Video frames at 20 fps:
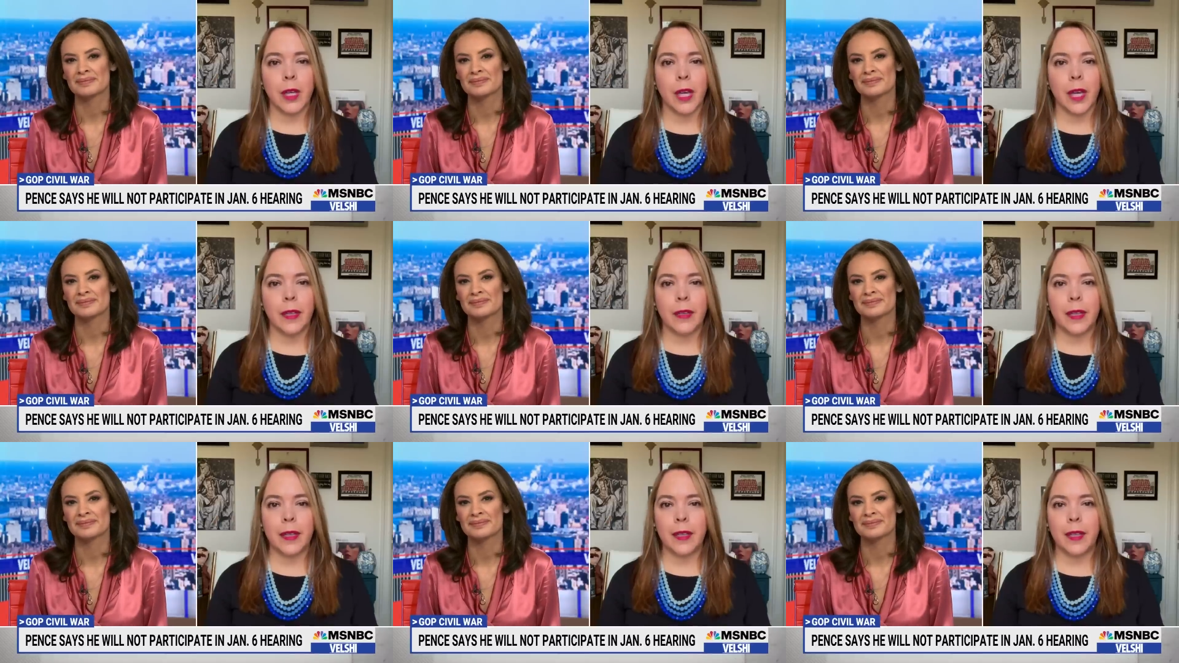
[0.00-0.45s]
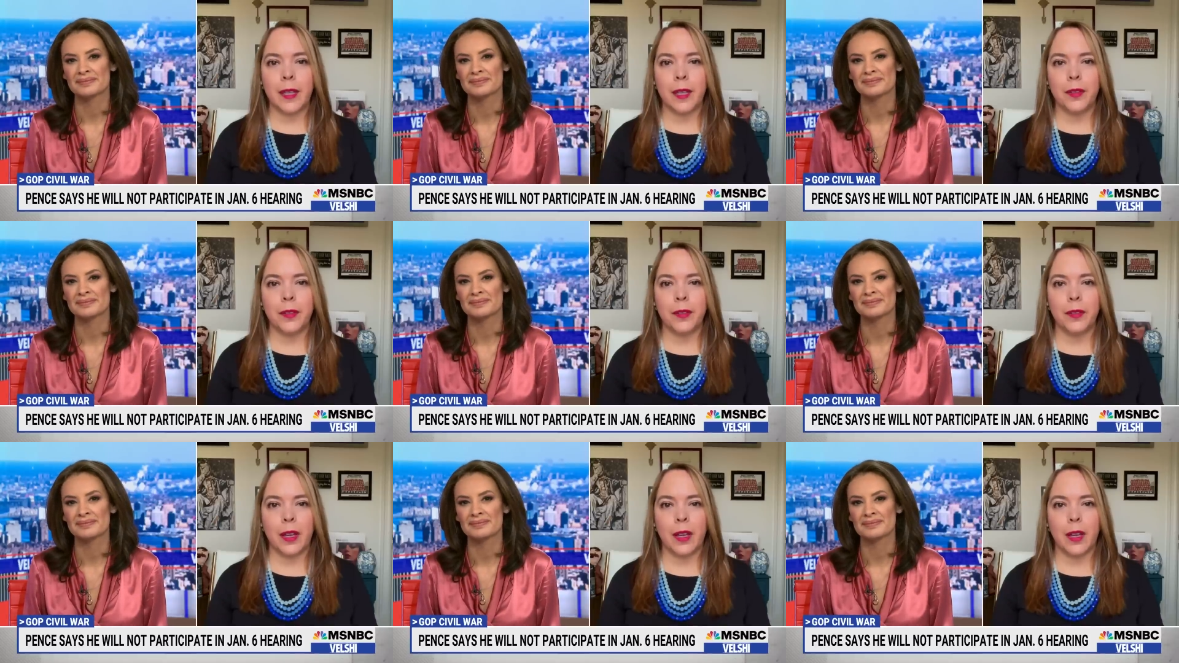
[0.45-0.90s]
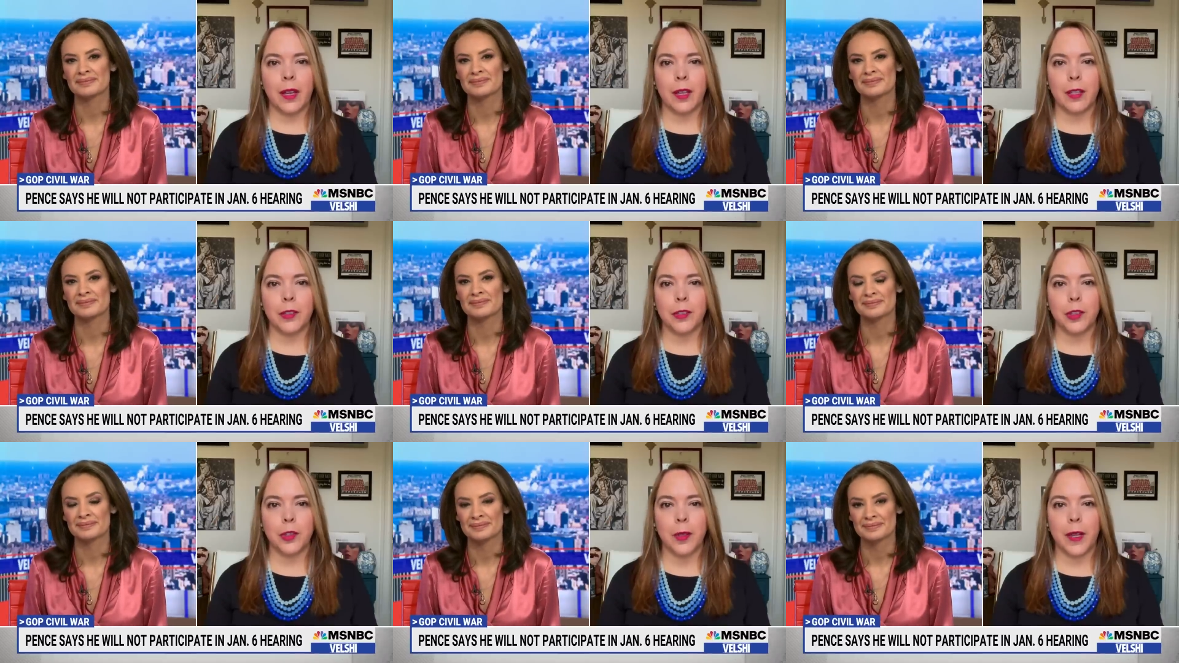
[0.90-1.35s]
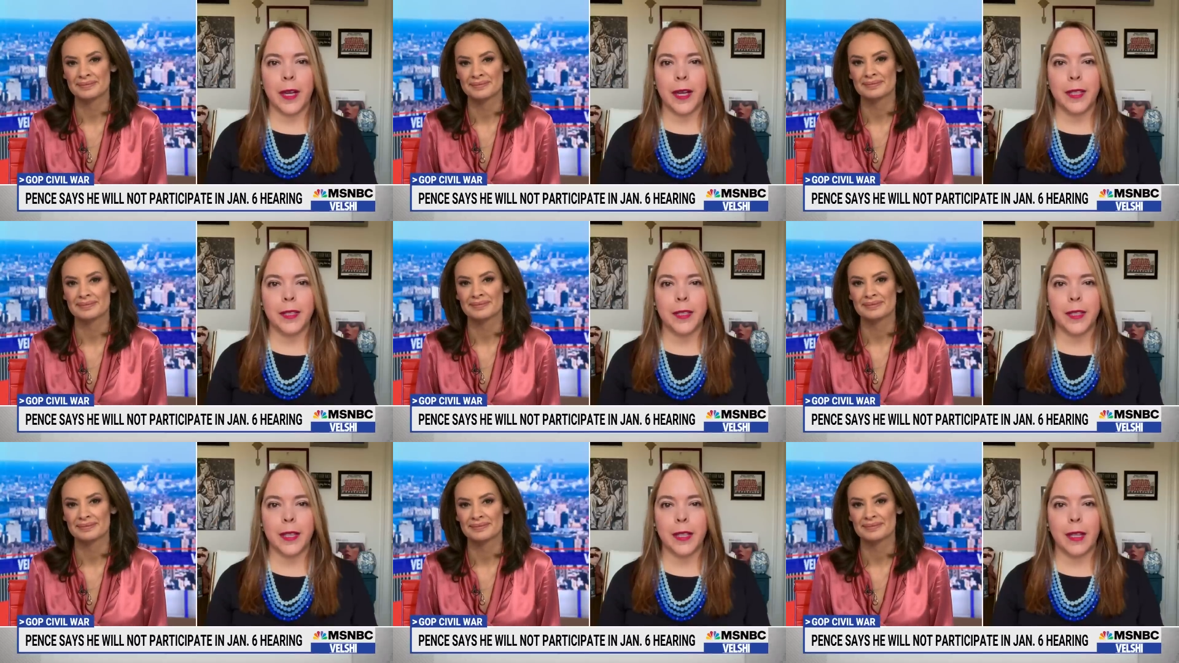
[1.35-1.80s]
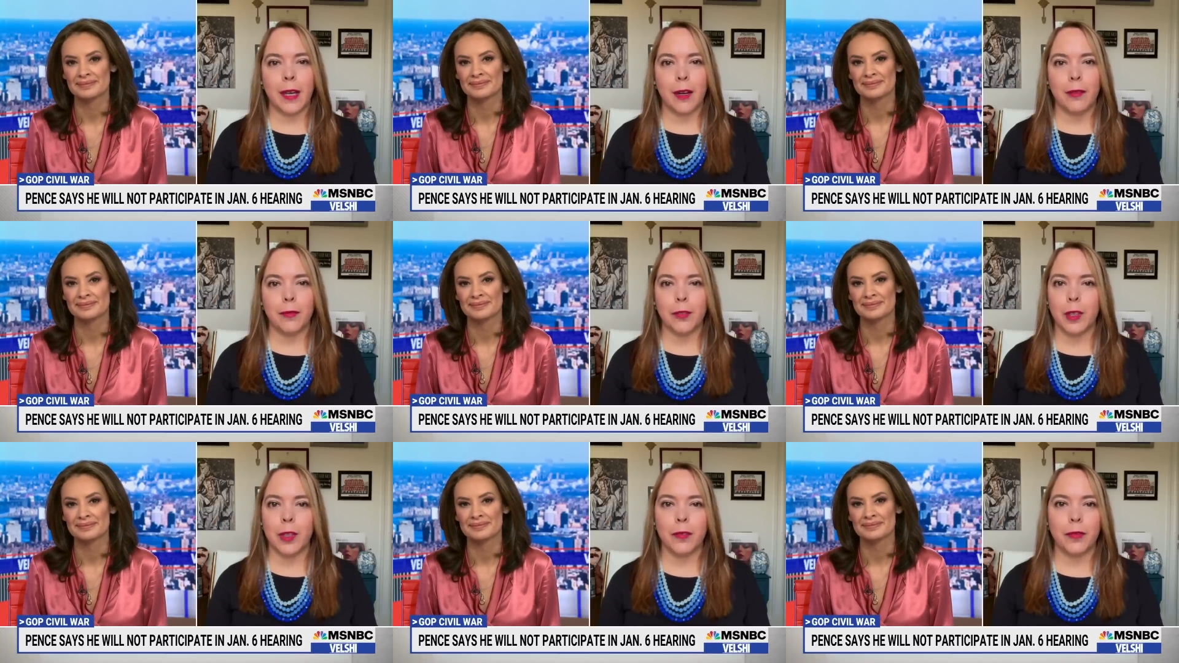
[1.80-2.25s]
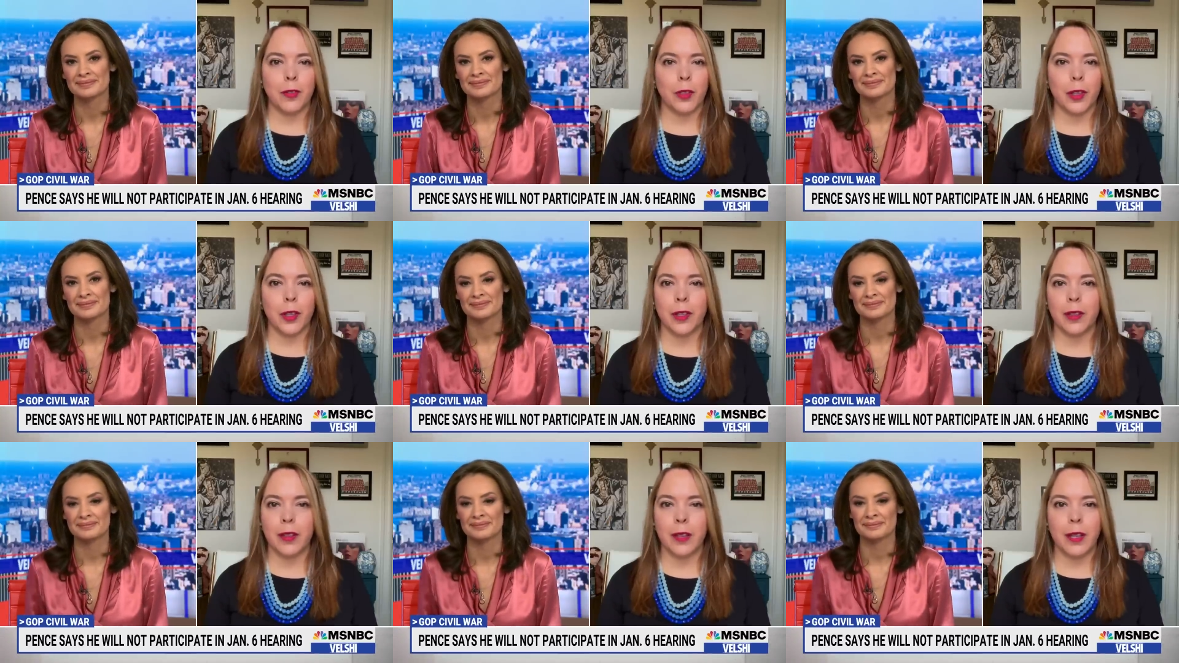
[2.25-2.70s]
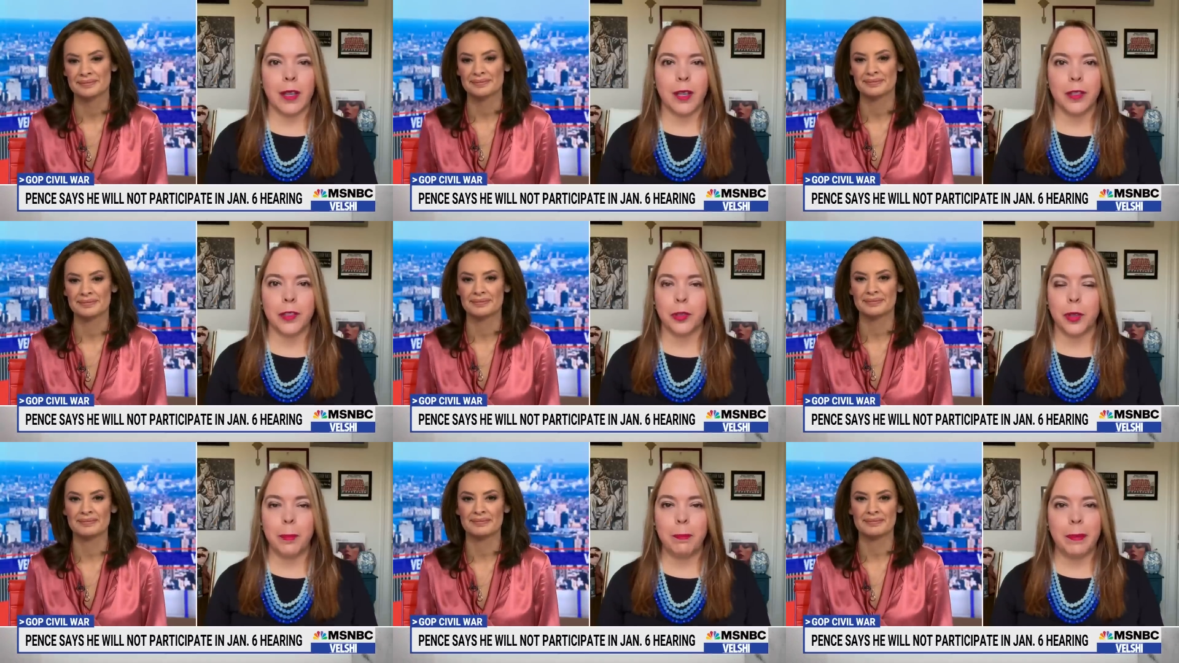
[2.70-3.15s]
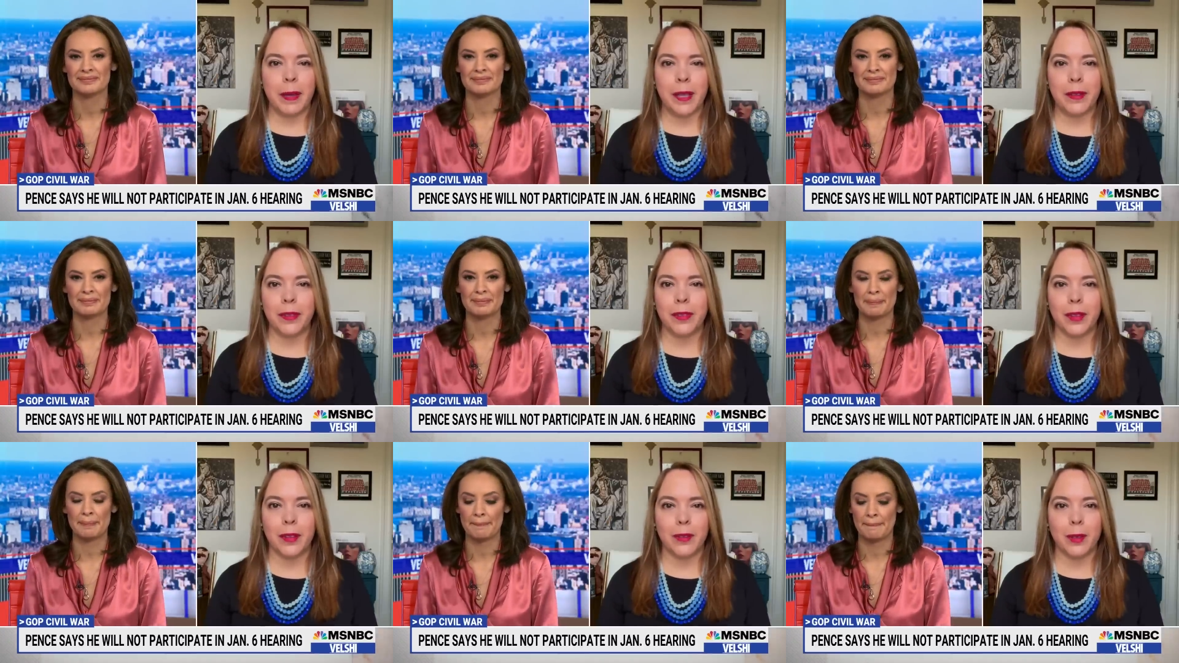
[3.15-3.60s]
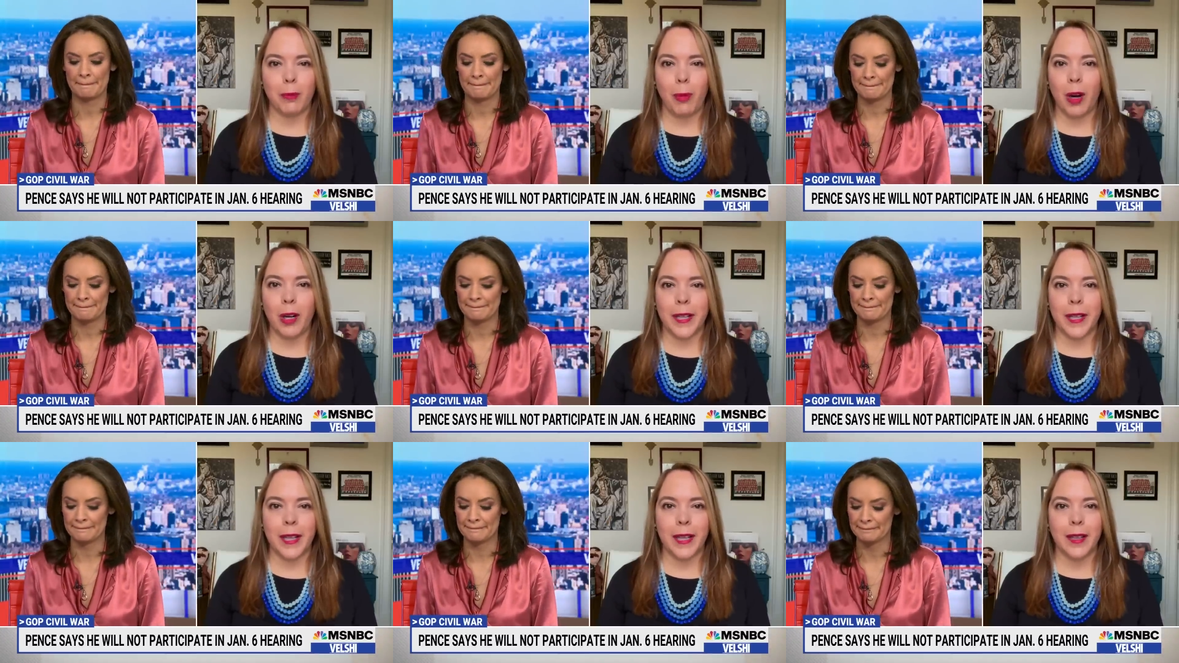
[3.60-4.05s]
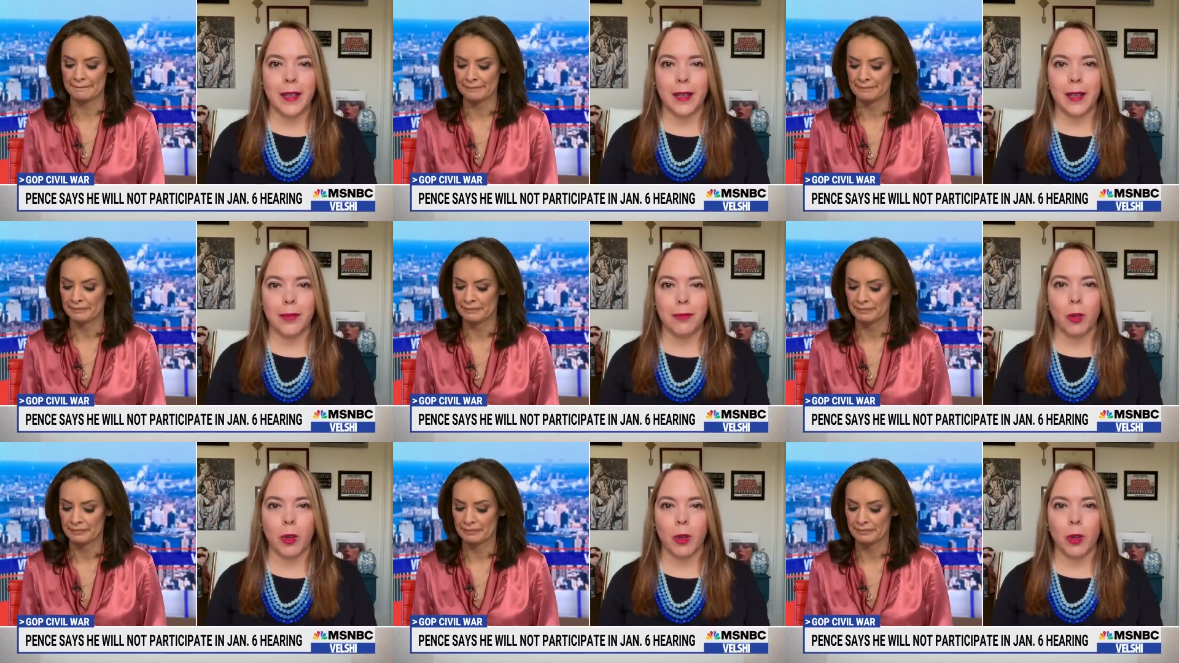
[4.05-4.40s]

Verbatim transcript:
Speaker 1: Look, I think he's uh, trying to cover for the Trump base of the hmm. party,